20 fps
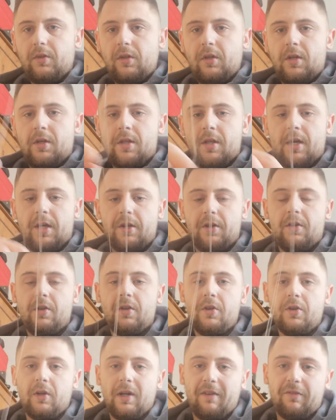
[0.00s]
and then
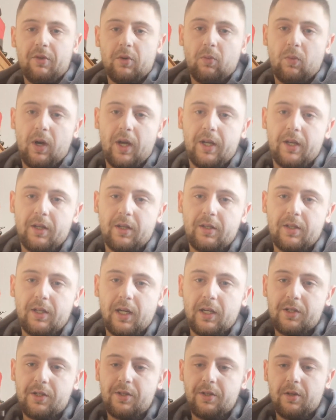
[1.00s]
you'll have your weight
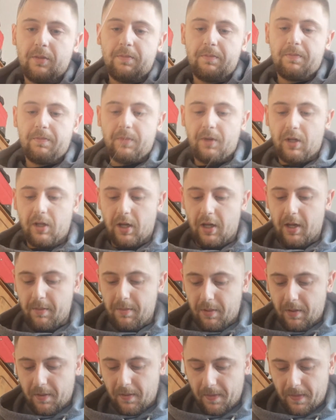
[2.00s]
attached to your
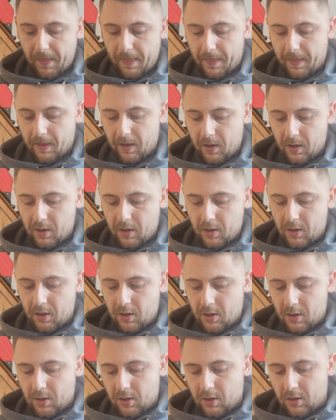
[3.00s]
clip.
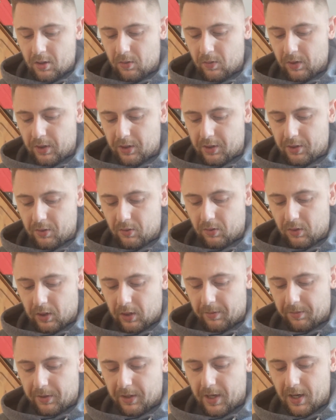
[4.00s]
When it's all
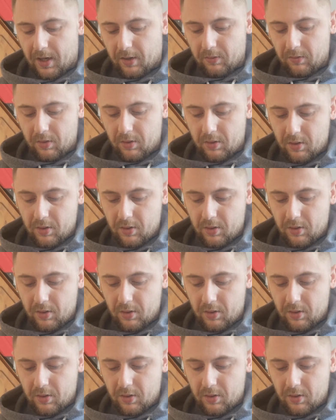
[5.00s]
clipped down,